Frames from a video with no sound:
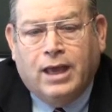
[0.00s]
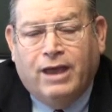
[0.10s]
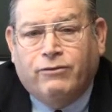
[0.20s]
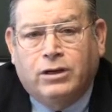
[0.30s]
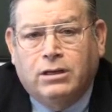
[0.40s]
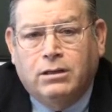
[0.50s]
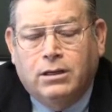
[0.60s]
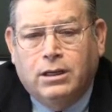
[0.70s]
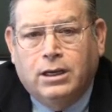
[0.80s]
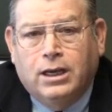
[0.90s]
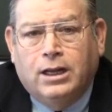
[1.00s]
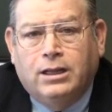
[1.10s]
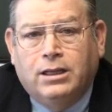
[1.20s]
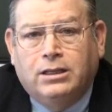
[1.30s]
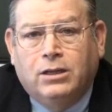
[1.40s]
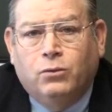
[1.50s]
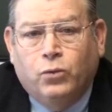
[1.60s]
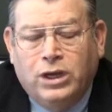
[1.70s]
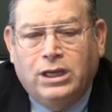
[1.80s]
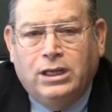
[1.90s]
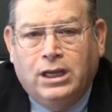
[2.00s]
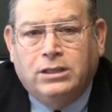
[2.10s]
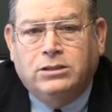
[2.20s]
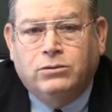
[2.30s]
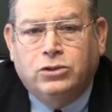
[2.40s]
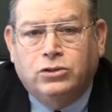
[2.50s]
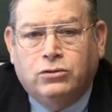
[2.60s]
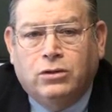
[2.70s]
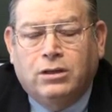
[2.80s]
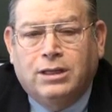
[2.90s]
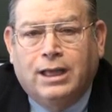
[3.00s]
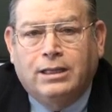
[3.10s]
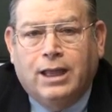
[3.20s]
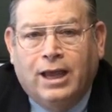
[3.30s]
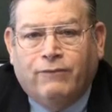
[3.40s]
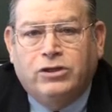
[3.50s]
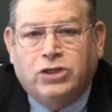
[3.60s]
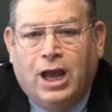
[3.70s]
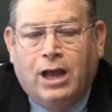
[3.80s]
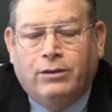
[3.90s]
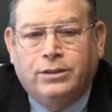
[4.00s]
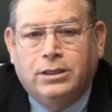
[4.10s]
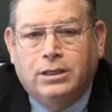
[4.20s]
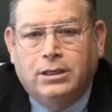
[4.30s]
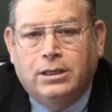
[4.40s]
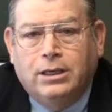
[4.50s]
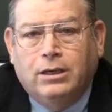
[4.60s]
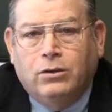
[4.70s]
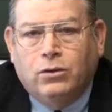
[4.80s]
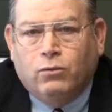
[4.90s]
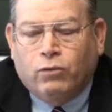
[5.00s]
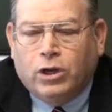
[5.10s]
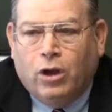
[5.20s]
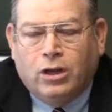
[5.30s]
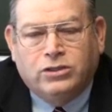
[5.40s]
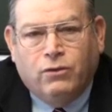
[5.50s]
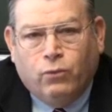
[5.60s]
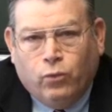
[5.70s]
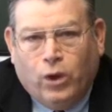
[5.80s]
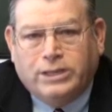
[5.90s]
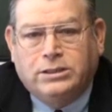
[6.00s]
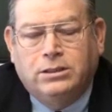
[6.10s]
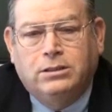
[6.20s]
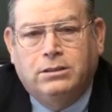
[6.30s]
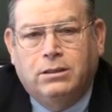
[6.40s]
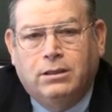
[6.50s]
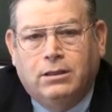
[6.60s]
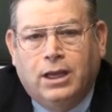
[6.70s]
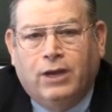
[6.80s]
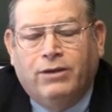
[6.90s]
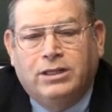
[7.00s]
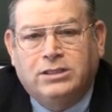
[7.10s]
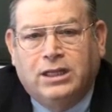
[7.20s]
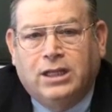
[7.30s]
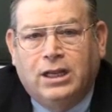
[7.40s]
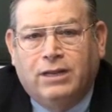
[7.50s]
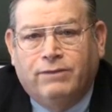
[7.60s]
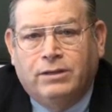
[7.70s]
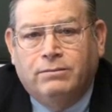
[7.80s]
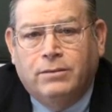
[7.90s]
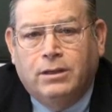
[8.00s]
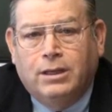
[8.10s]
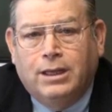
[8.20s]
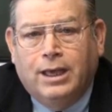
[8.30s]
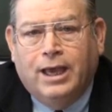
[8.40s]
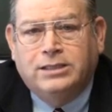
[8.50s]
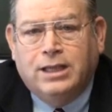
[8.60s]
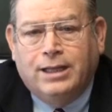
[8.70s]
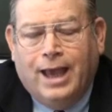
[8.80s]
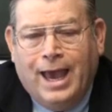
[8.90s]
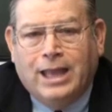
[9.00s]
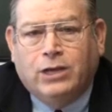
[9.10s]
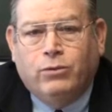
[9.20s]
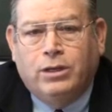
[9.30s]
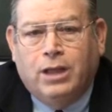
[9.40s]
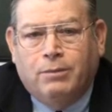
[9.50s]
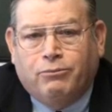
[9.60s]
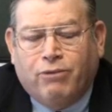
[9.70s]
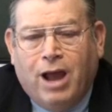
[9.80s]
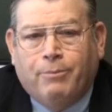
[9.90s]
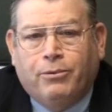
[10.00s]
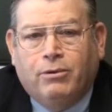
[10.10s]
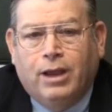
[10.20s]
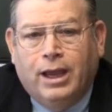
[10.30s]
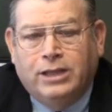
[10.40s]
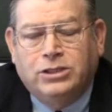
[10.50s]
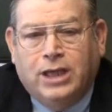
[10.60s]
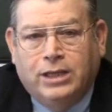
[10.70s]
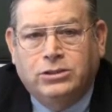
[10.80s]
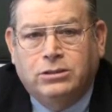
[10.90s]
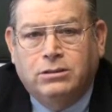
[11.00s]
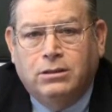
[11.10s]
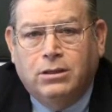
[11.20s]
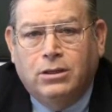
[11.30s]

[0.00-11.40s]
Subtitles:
cavern. And I think that we need to ensure that every child, regardless of what area of the state they live in, has an adequate and proper education.